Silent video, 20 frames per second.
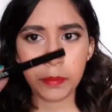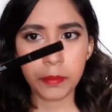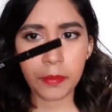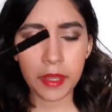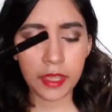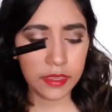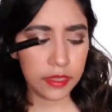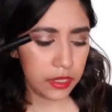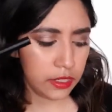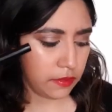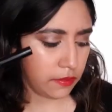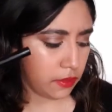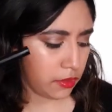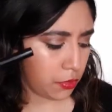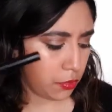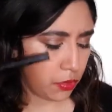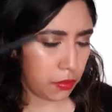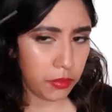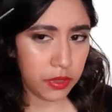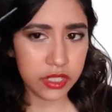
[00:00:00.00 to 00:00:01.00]
by the end of the
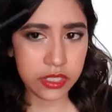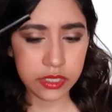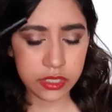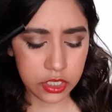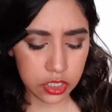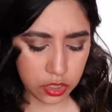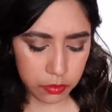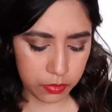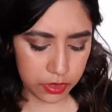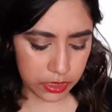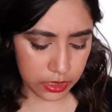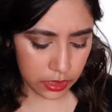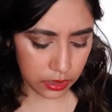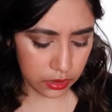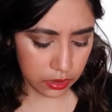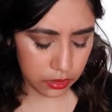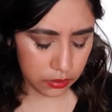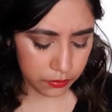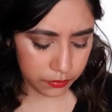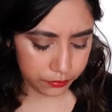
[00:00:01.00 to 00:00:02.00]
3 months this should be
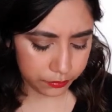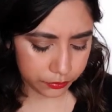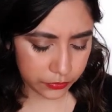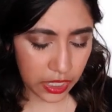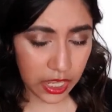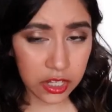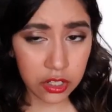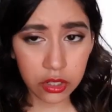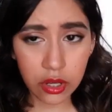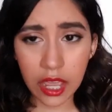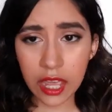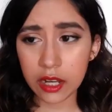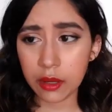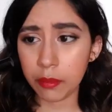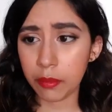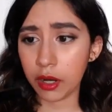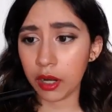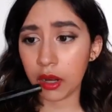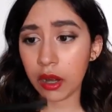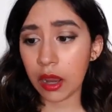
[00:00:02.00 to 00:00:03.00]
done. I don't know how to
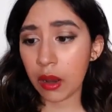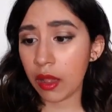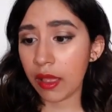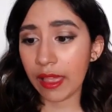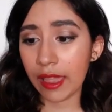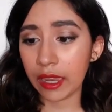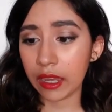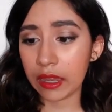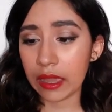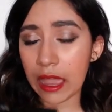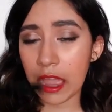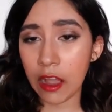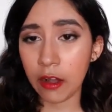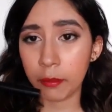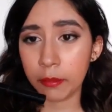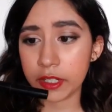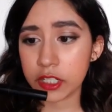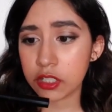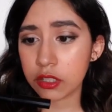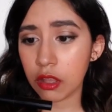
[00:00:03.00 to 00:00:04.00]
mark like how
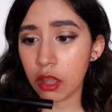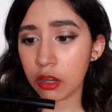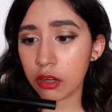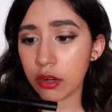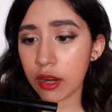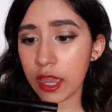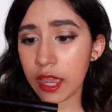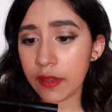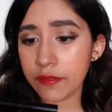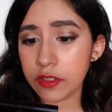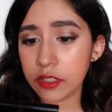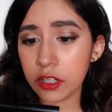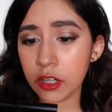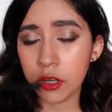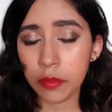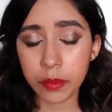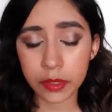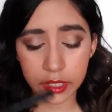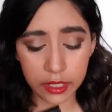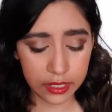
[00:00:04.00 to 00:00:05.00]
much longer I have to
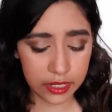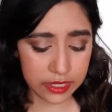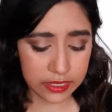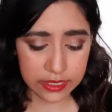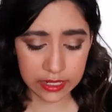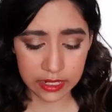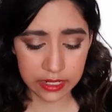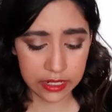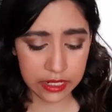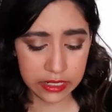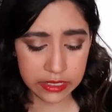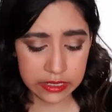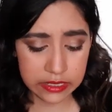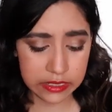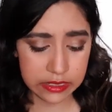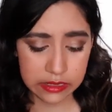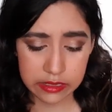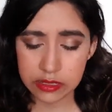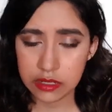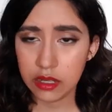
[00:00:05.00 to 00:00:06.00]
go, but like I said,
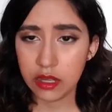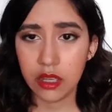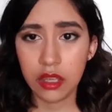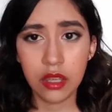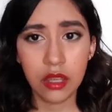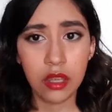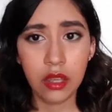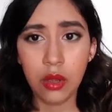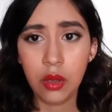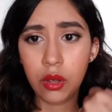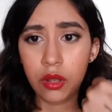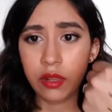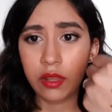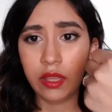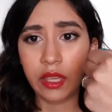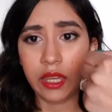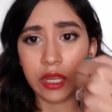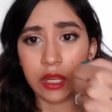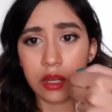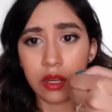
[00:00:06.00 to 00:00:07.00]
it's
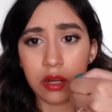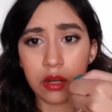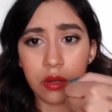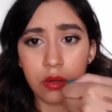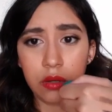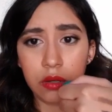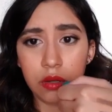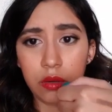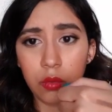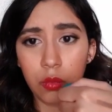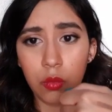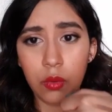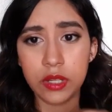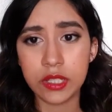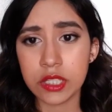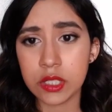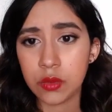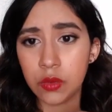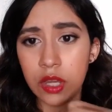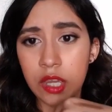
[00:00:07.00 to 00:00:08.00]
like
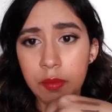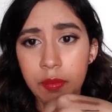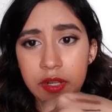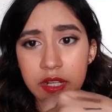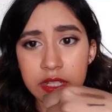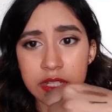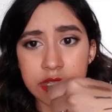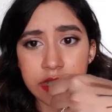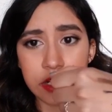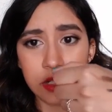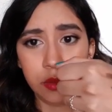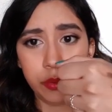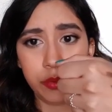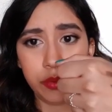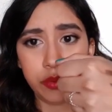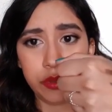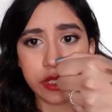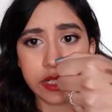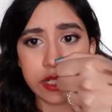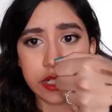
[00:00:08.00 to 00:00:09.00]
one swipe and it's still
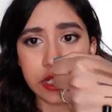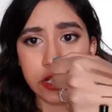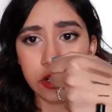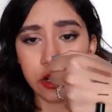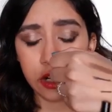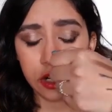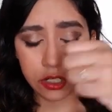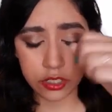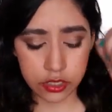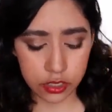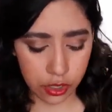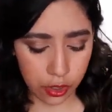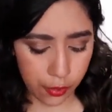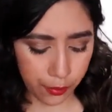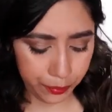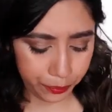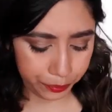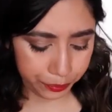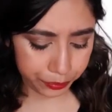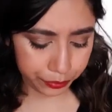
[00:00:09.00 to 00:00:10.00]
pretty dark.
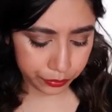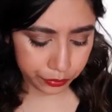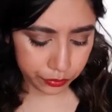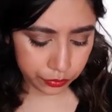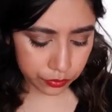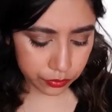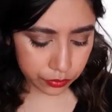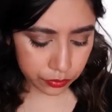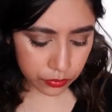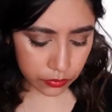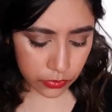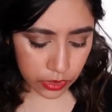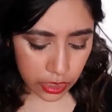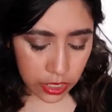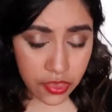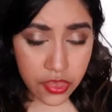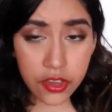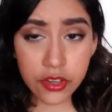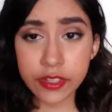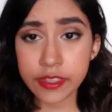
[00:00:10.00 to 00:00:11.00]
So
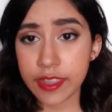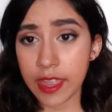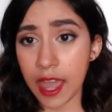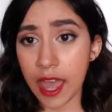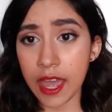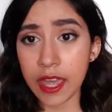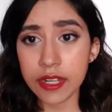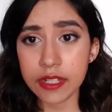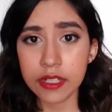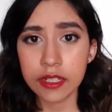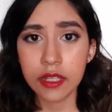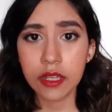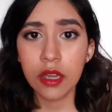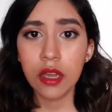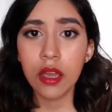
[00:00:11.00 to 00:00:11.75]
there's that.